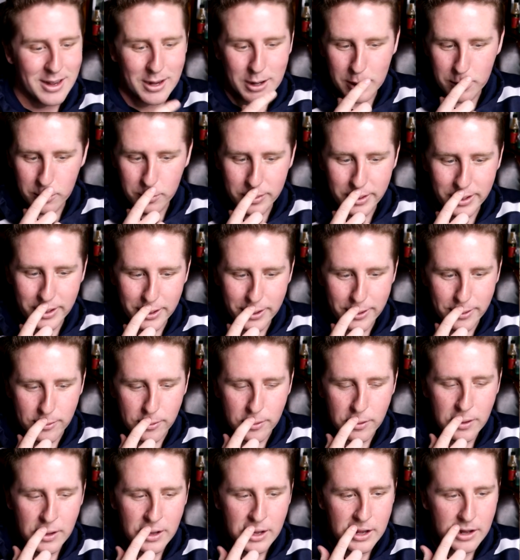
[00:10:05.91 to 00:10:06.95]
Here we
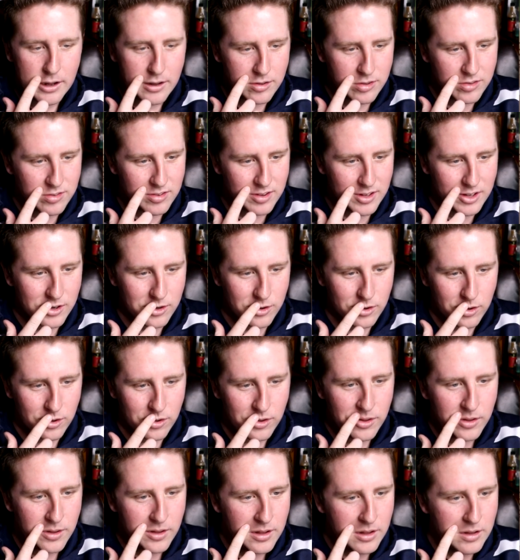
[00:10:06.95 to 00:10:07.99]
go. A
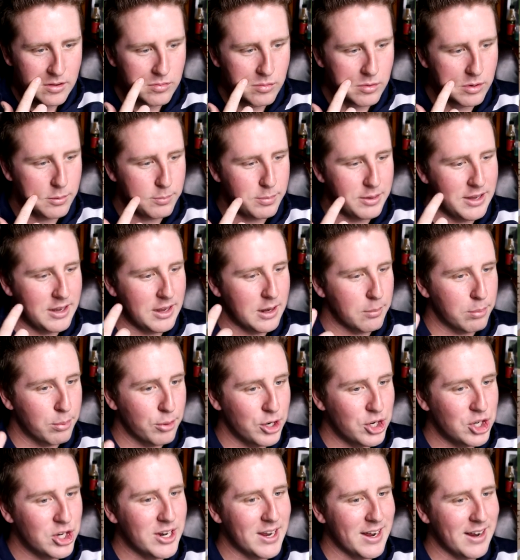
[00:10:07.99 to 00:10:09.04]
single, would be
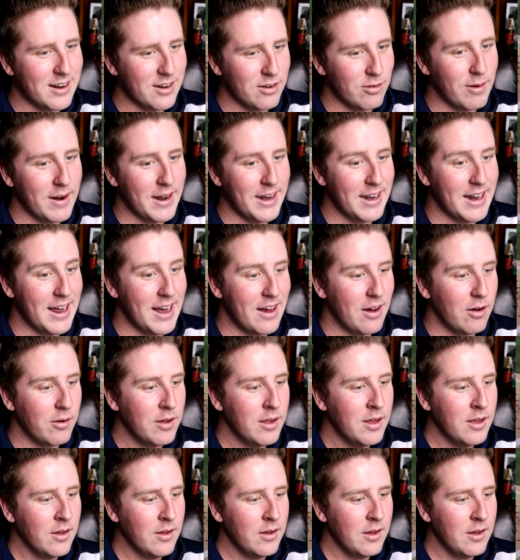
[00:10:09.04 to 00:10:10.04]
appreciated right now.